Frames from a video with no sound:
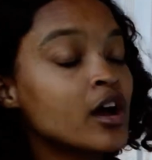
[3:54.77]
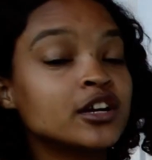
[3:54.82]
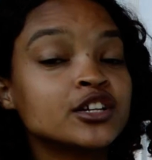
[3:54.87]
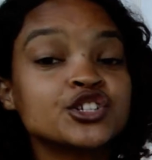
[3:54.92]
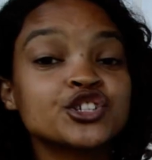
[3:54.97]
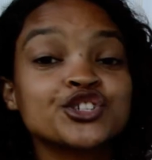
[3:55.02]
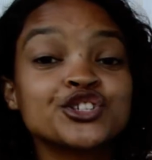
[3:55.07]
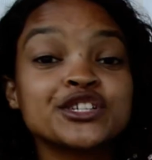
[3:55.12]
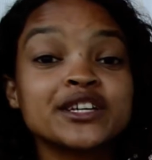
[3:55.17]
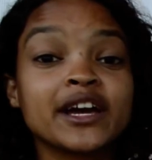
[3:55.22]

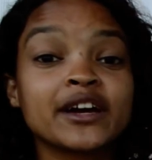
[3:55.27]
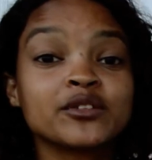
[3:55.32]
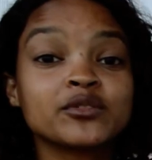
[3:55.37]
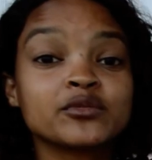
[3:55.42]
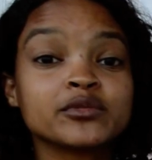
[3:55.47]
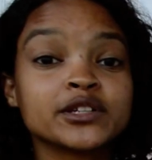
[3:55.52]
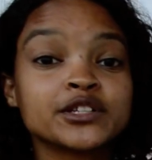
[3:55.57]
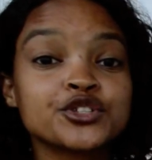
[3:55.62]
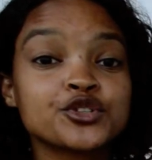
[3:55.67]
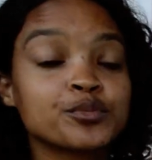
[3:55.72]
She had
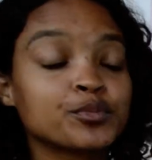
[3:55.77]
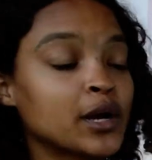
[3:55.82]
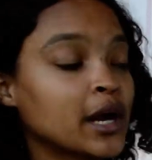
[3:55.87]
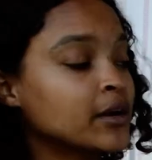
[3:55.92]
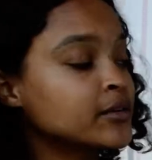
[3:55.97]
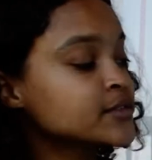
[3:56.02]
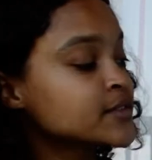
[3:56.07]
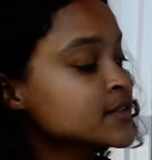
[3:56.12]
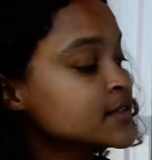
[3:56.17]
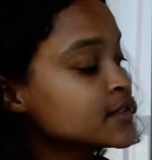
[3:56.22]
rich
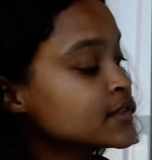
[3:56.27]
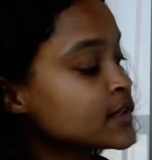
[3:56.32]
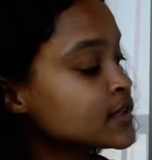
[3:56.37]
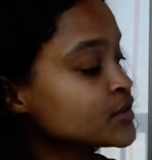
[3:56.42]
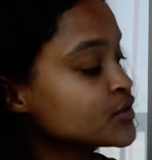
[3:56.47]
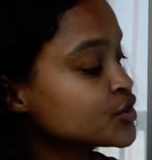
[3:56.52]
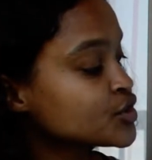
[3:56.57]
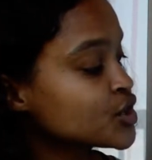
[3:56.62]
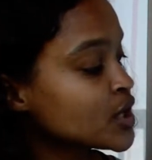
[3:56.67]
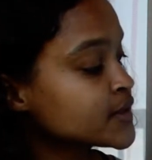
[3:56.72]
brown skin
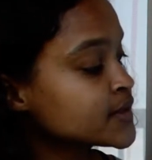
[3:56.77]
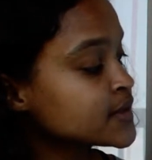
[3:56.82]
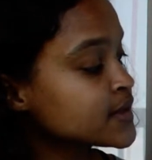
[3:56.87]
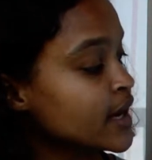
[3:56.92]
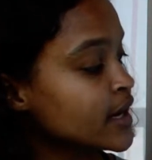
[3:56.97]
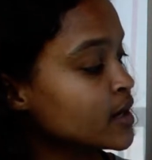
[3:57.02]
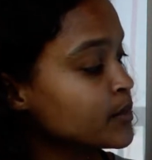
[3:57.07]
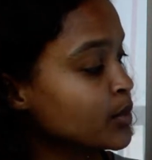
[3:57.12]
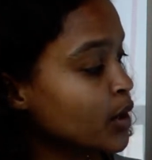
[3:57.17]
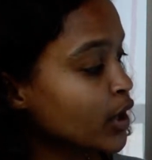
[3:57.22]
just
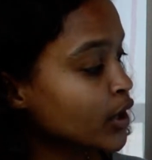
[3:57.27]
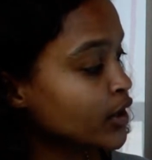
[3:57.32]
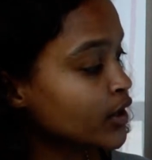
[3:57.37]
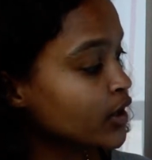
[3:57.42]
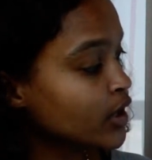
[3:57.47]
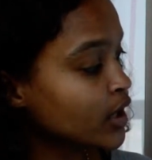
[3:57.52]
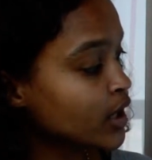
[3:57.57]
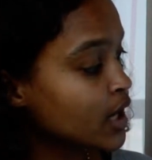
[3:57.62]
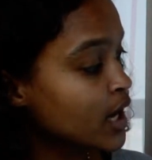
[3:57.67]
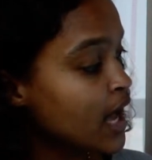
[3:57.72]
like
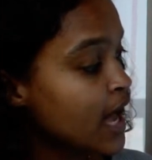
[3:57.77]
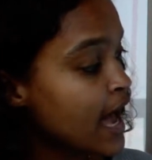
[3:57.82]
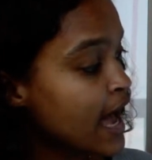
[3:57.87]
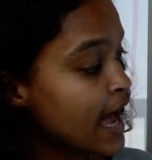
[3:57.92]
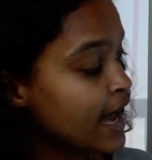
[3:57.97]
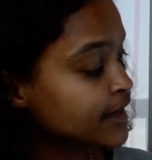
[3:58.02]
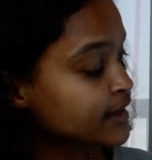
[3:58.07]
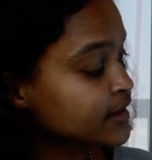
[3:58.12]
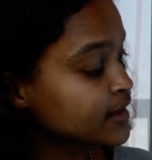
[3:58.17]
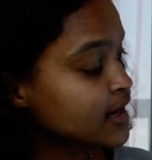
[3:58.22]
Parker,
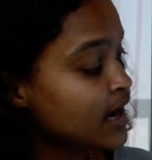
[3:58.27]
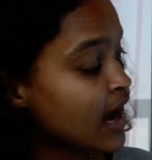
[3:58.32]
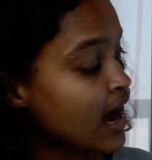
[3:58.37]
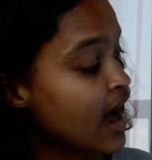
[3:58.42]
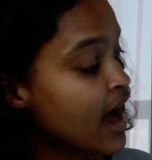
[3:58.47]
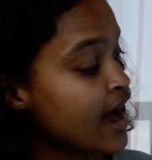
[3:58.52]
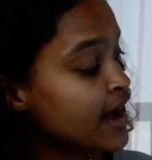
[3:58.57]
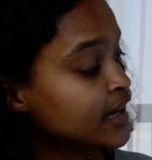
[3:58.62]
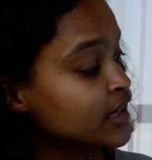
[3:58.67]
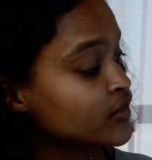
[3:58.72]
and
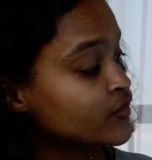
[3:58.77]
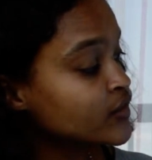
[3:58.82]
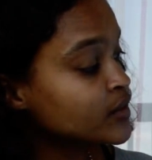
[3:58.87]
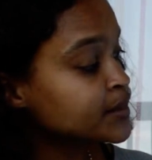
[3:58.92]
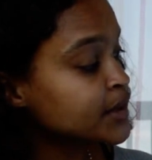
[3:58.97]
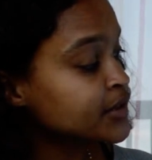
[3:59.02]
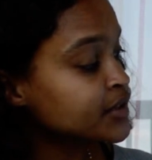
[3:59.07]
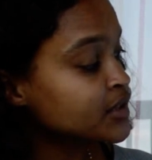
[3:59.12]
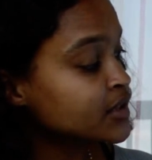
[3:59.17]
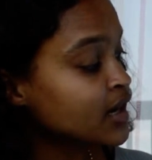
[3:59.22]
kind,
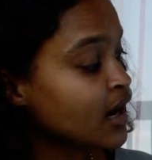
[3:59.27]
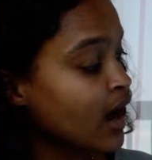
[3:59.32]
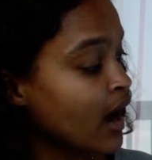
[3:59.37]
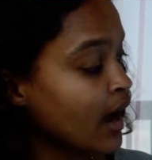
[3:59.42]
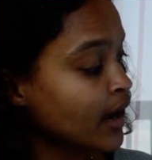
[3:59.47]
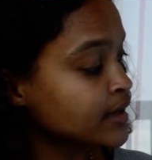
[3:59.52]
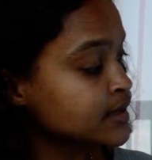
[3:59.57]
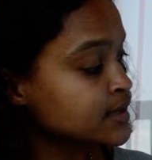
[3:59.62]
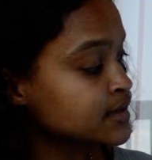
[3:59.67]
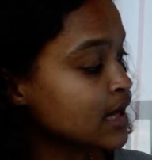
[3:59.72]
familiar
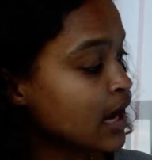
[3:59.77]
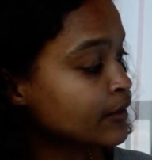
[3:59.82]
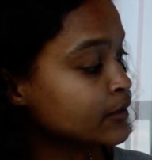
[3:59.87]
eyes that